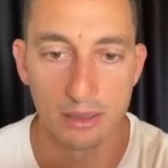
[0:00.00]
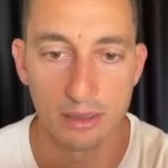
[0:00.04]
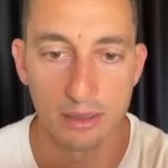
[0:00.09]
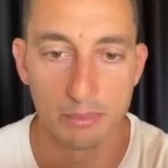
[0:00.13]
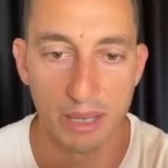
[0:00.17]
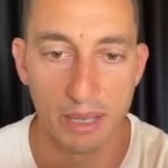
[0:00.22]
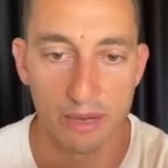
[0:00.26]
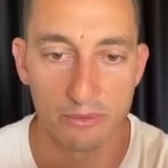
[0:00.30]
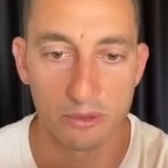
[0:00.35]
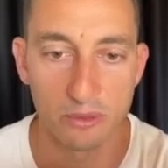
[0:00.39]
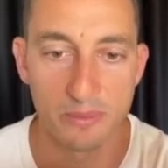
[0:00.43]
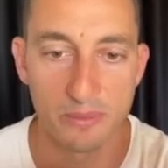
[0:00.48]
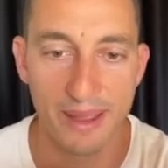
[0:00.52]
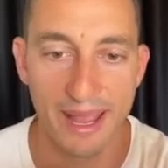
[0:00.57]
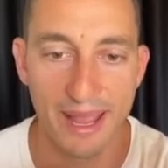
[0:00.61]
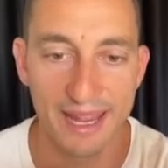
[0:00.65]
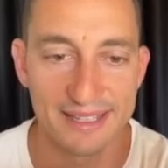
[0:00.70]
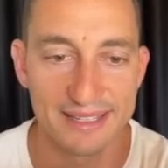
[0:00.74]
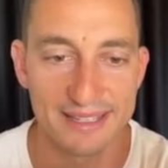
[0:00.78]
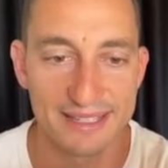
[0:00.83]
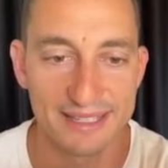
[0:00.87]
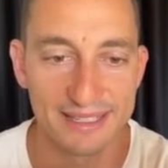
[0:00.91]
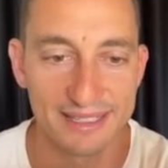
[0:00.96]
but
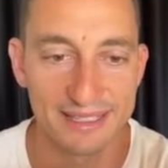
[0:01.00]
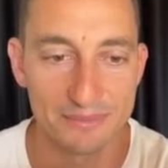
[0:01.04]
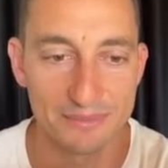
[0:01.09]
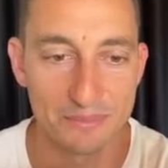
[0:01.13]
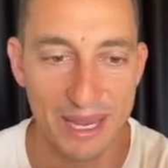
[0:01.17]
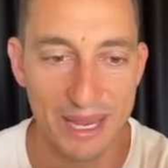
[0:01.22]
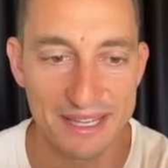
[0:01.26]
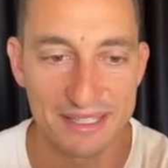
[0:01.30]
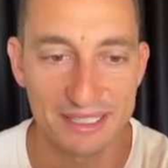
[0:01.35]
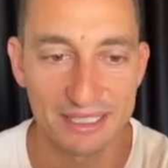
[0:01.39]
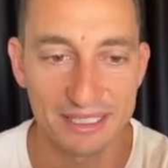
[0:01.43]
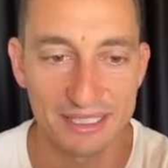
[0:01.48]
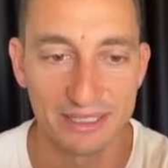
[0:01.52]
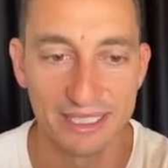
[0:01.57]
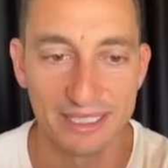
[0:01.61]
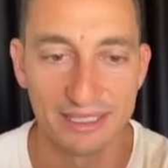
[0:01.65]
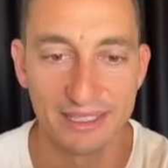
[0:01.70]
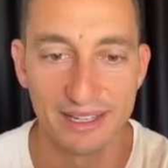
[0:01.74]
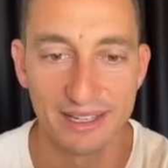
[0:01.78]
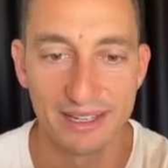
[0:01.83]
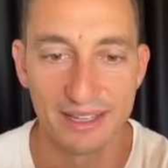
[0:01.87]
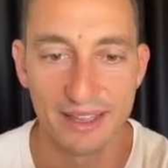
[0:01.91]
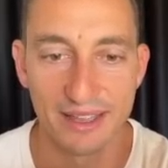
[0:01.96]
remains at
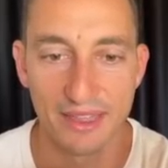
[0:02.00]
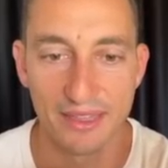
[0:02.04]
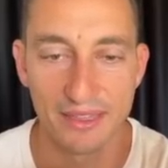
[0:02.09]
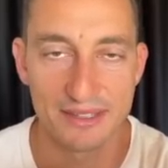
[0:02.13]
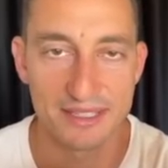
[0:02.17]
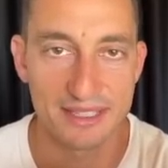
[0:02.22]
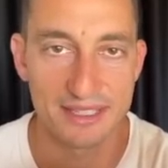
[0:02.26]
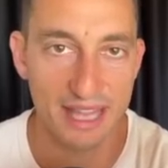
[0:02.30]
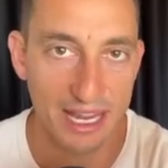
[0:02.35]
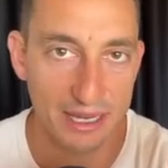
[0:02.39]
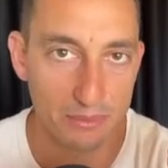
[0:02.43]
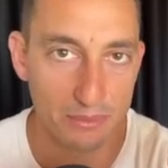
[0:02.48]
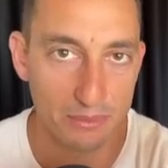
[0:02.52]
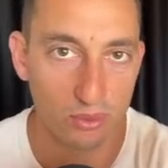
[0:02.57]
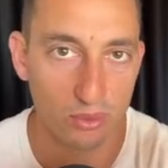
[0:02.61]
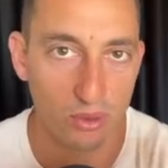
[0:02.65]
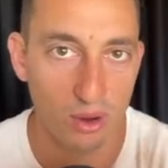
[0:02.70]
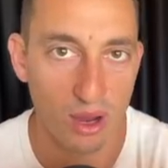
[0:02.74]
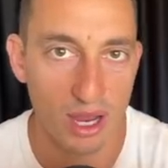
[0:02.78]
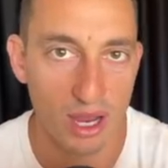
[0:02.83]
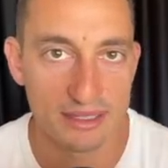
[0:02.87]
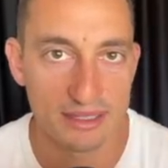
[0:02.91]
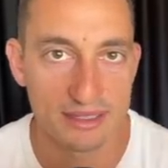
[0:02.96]
basically the same
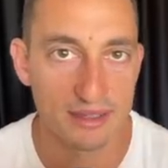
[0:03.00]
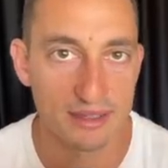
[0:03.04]
price.